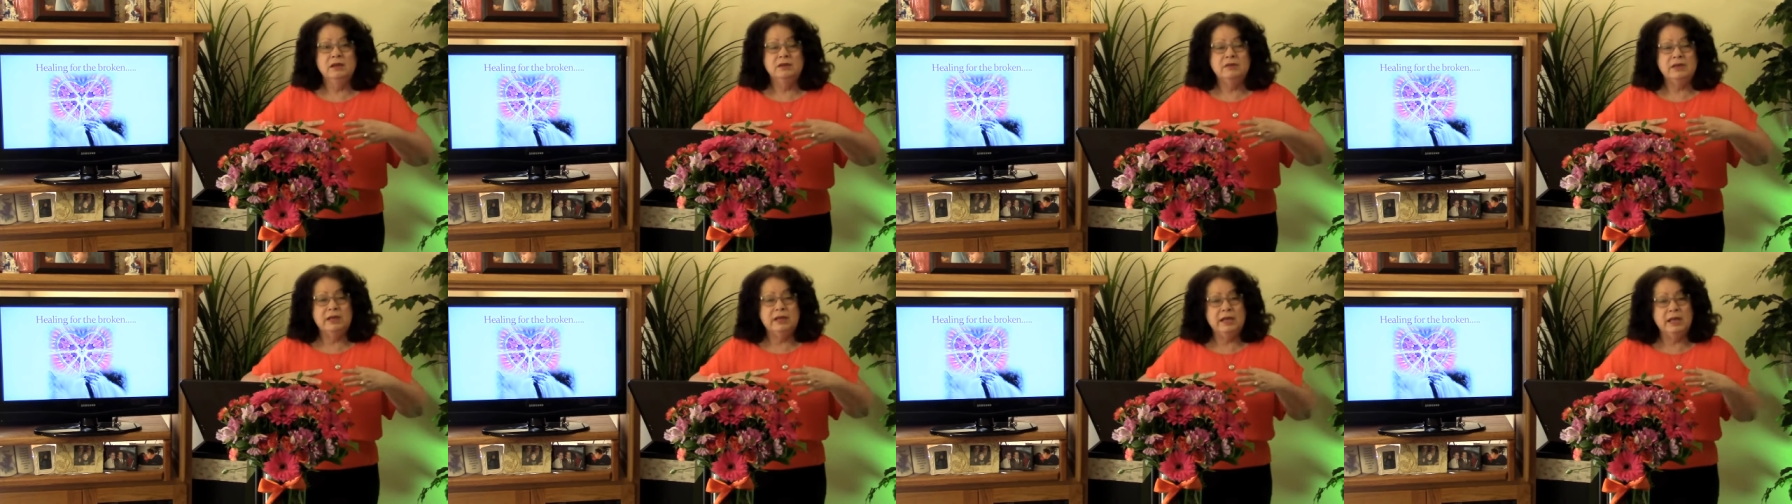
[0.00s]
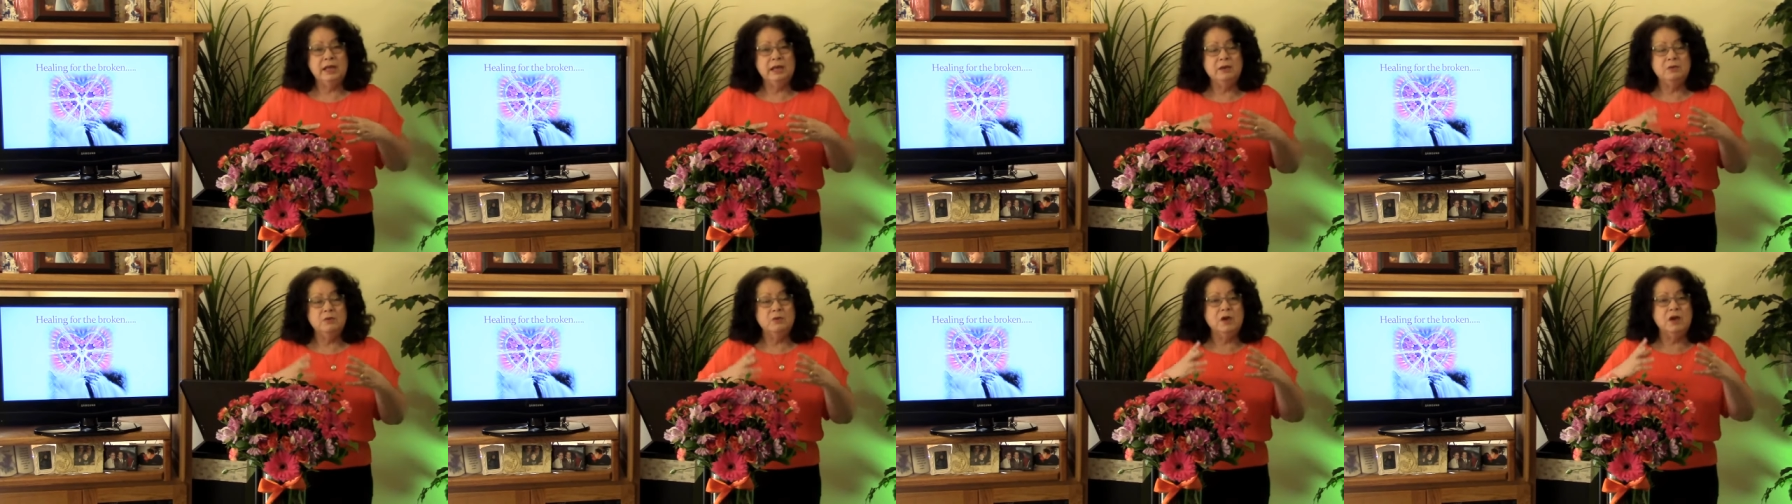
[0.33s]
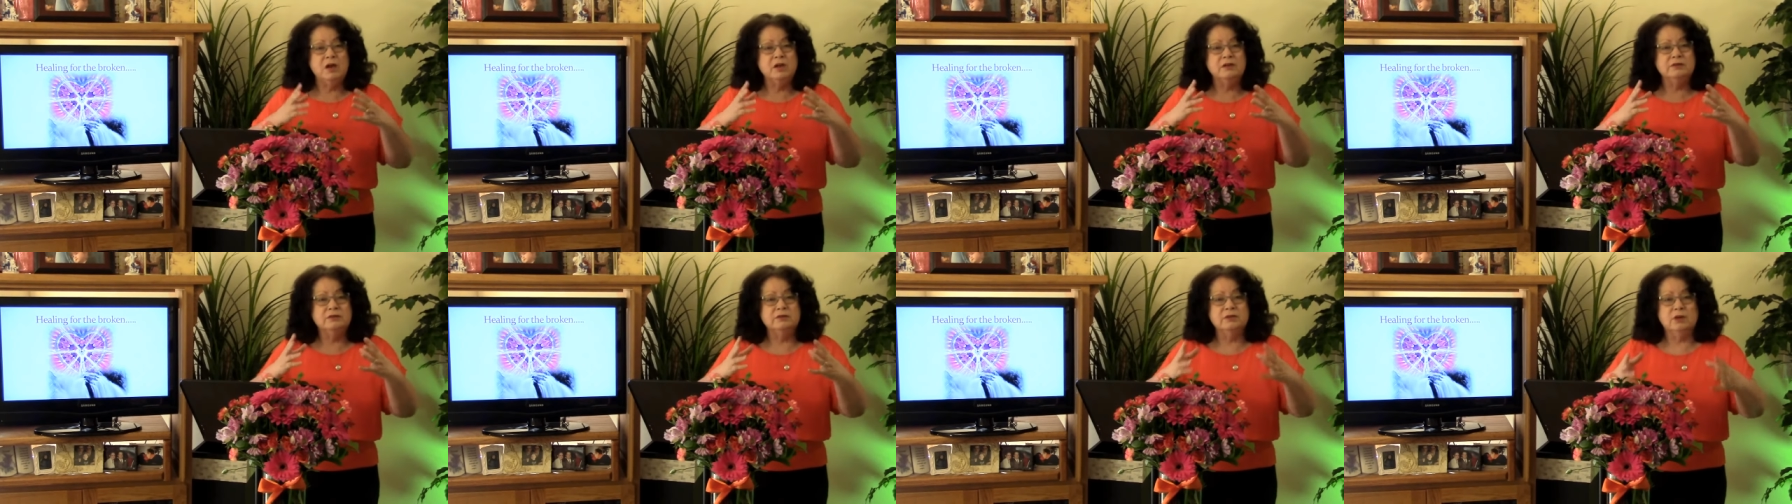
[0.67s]
that he
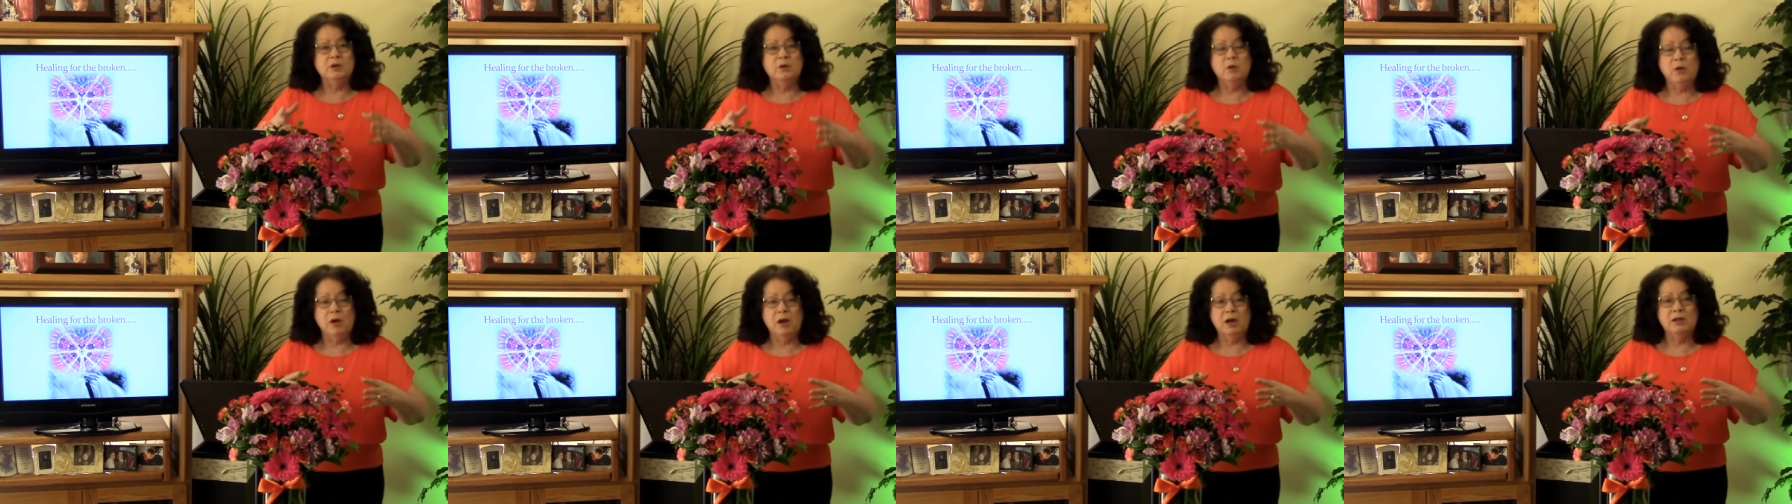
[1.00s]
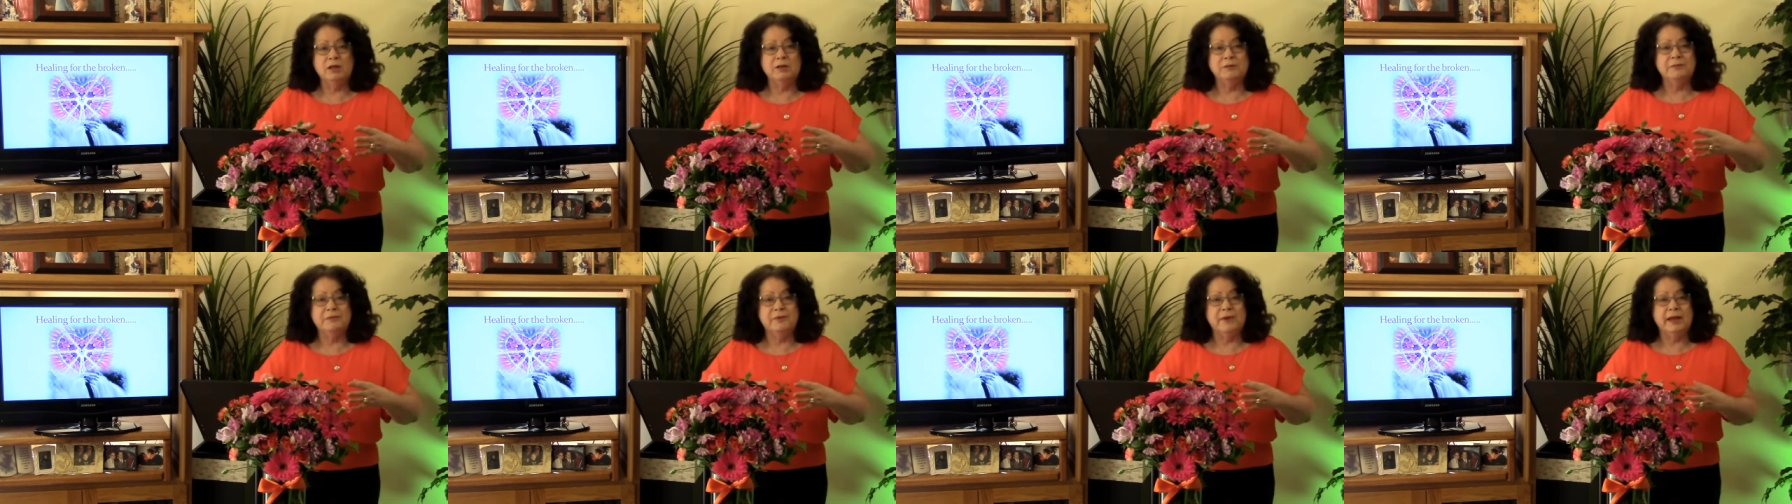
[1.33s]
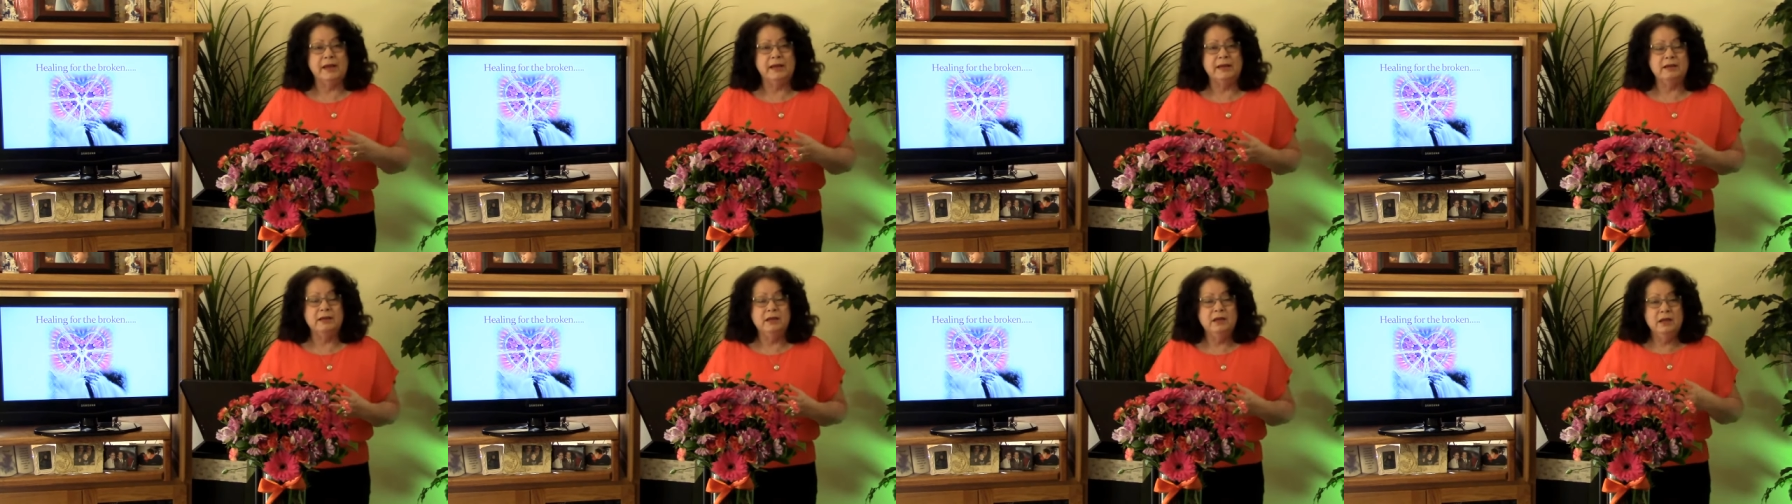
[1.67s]
was the
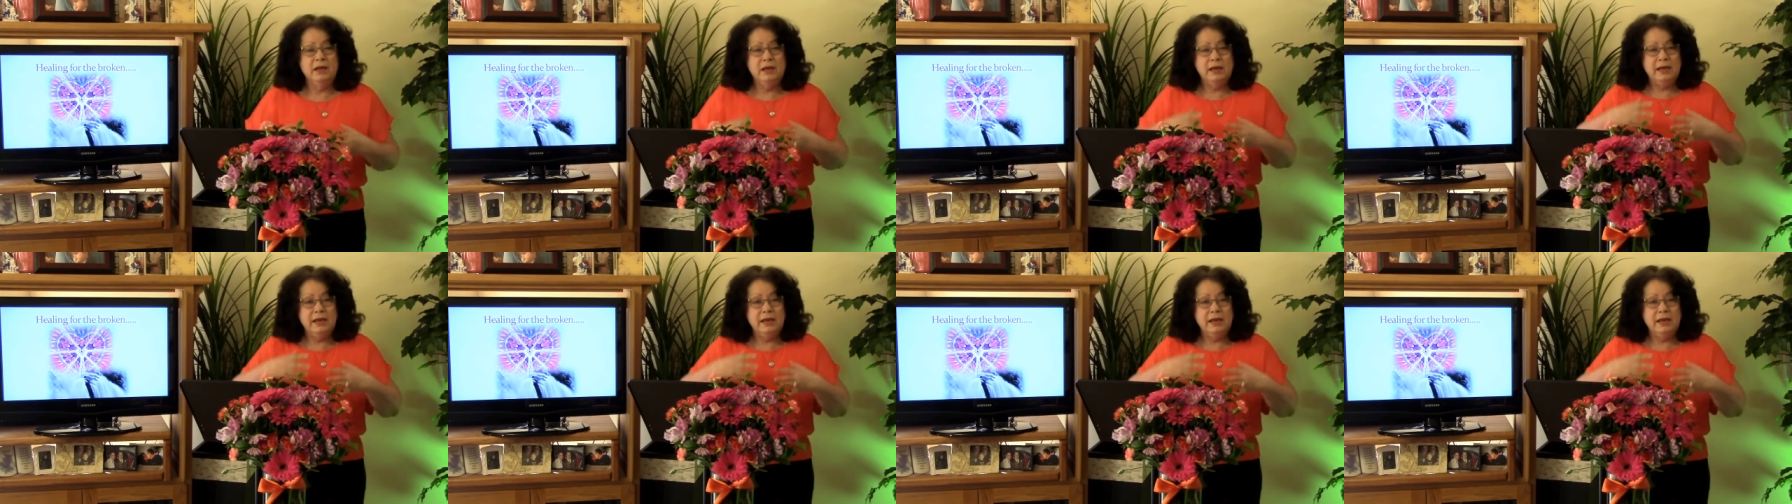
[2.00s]
qualified.